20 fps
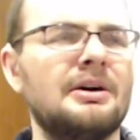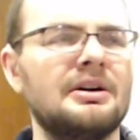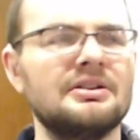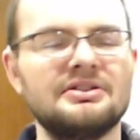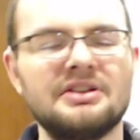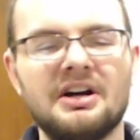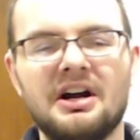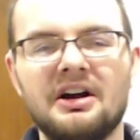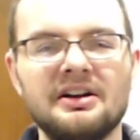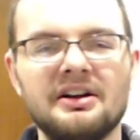
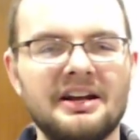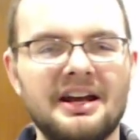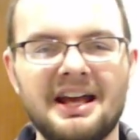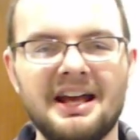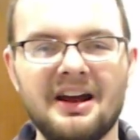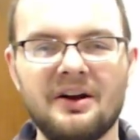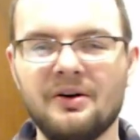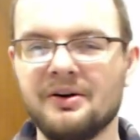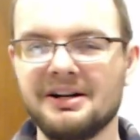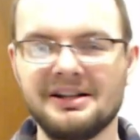Target,
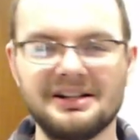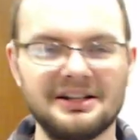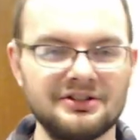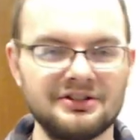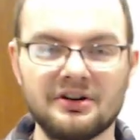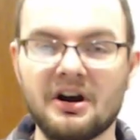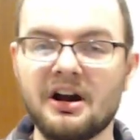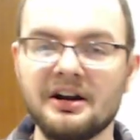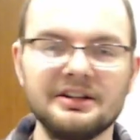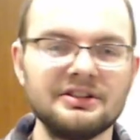or an
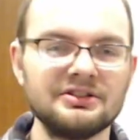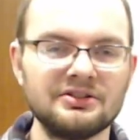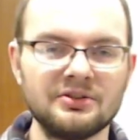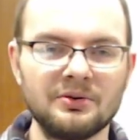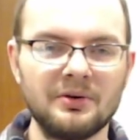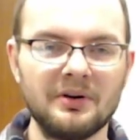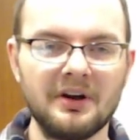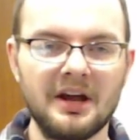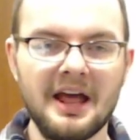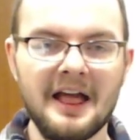electronics
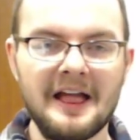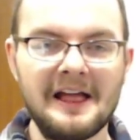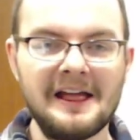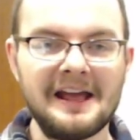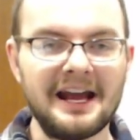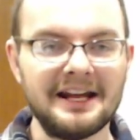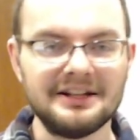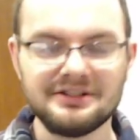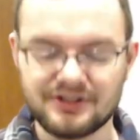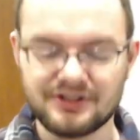store
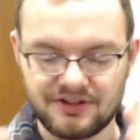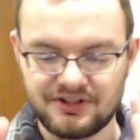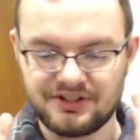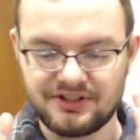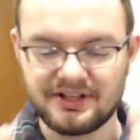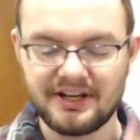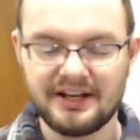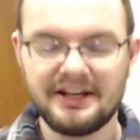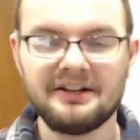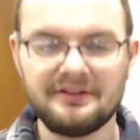and just
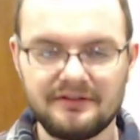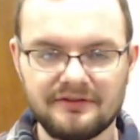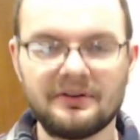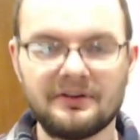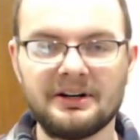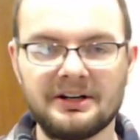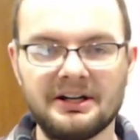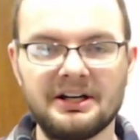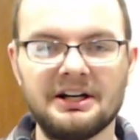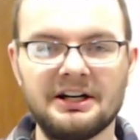sit in
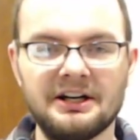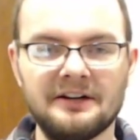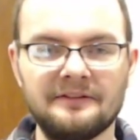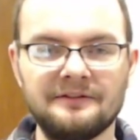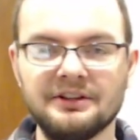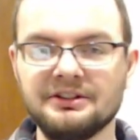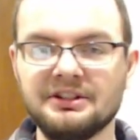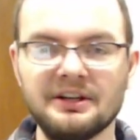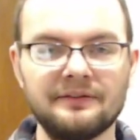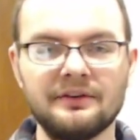front of the
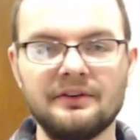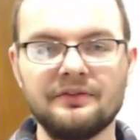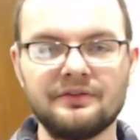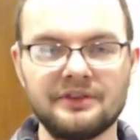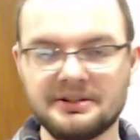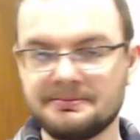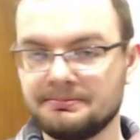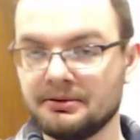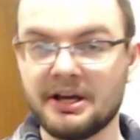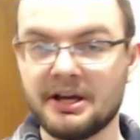different
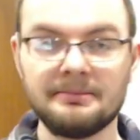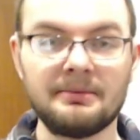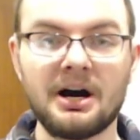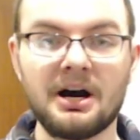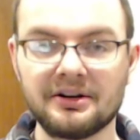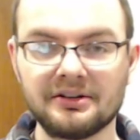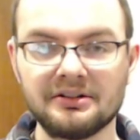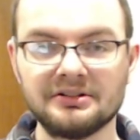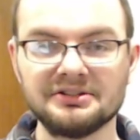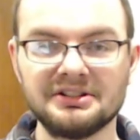display
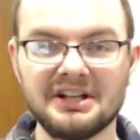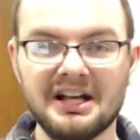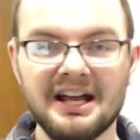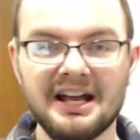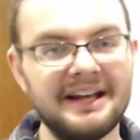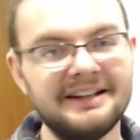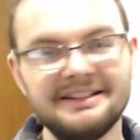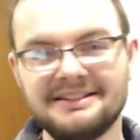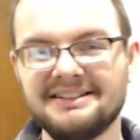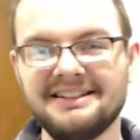models
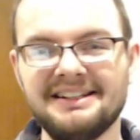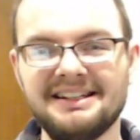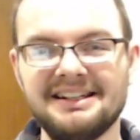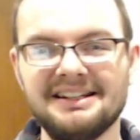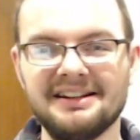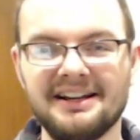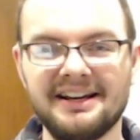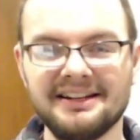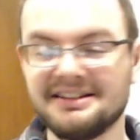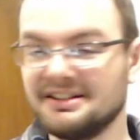and see
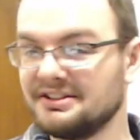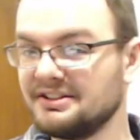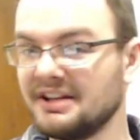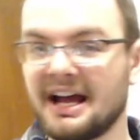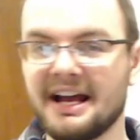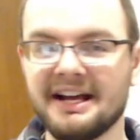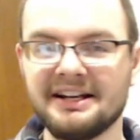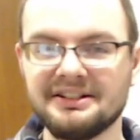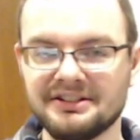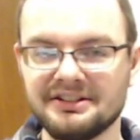like the
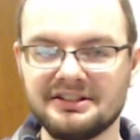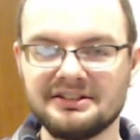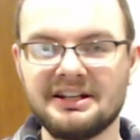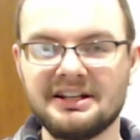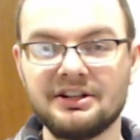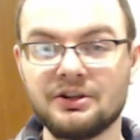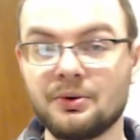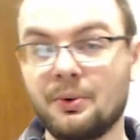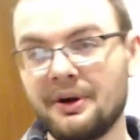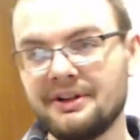sizes at
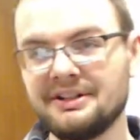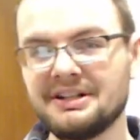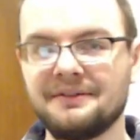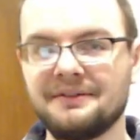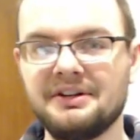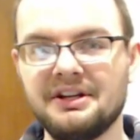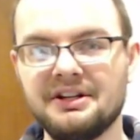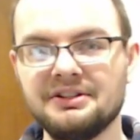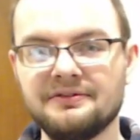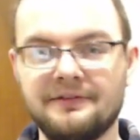27
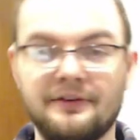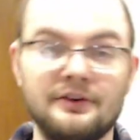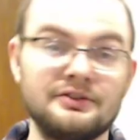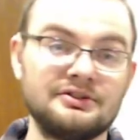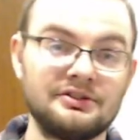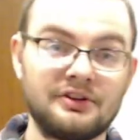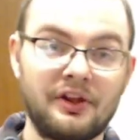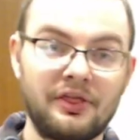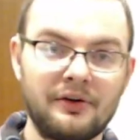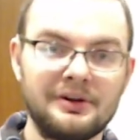inch versus
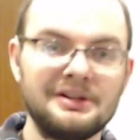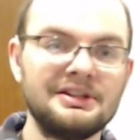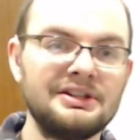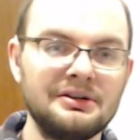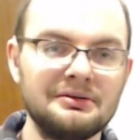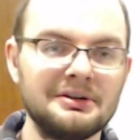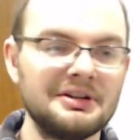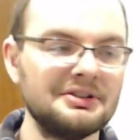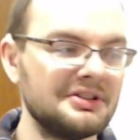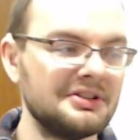a 32
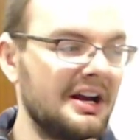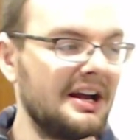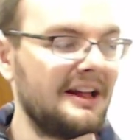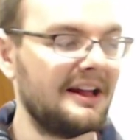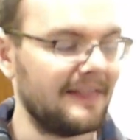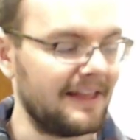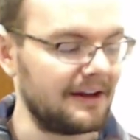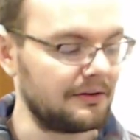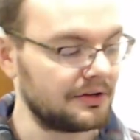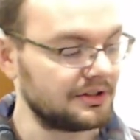inch.
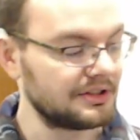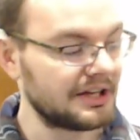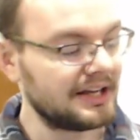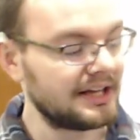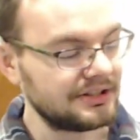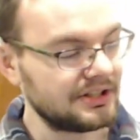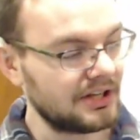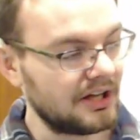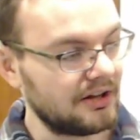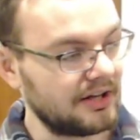Like when I
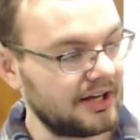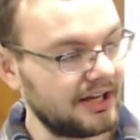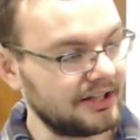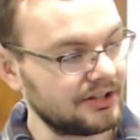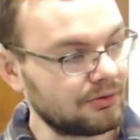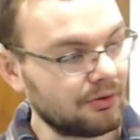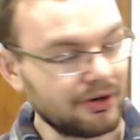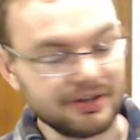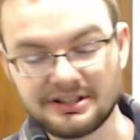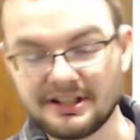saw a
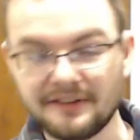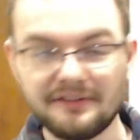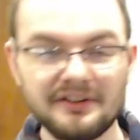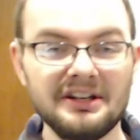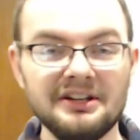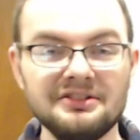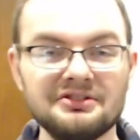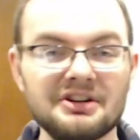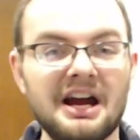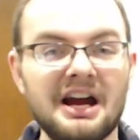27
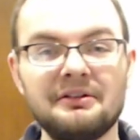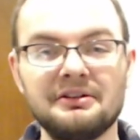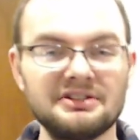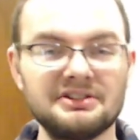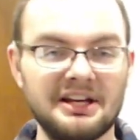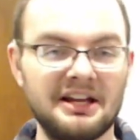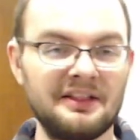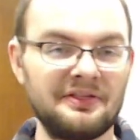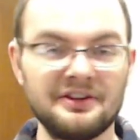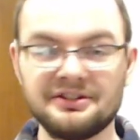inch, I was
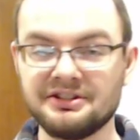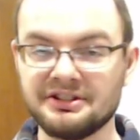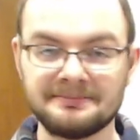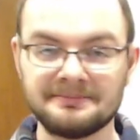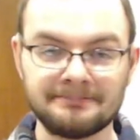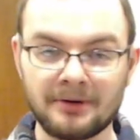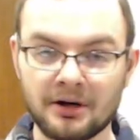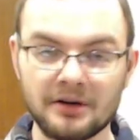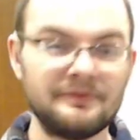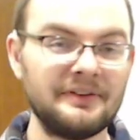like, this is
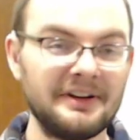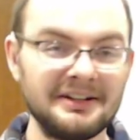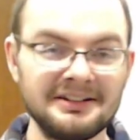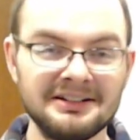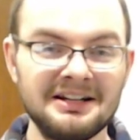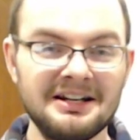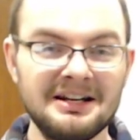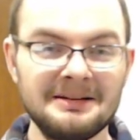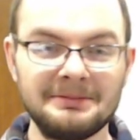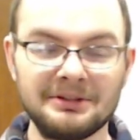perfect
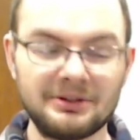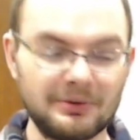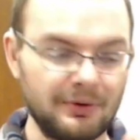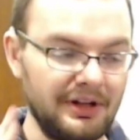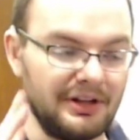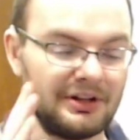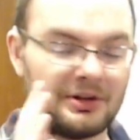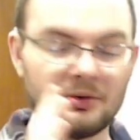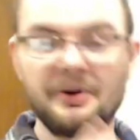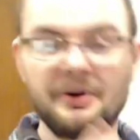between a
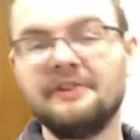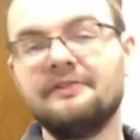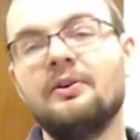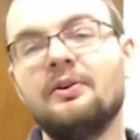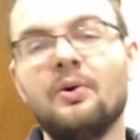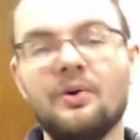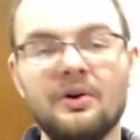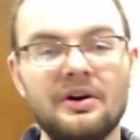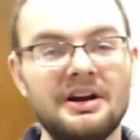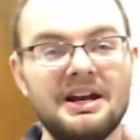
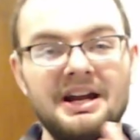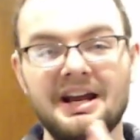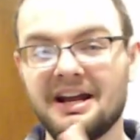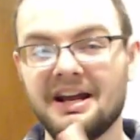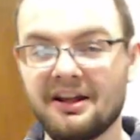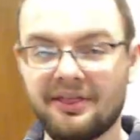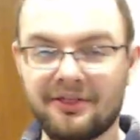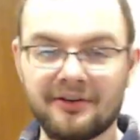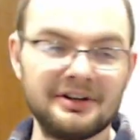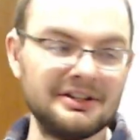24 and a
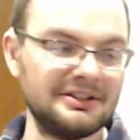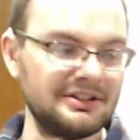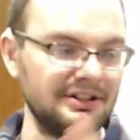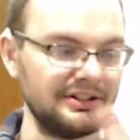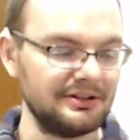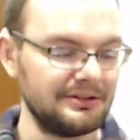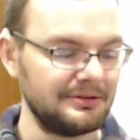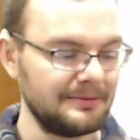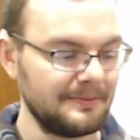32.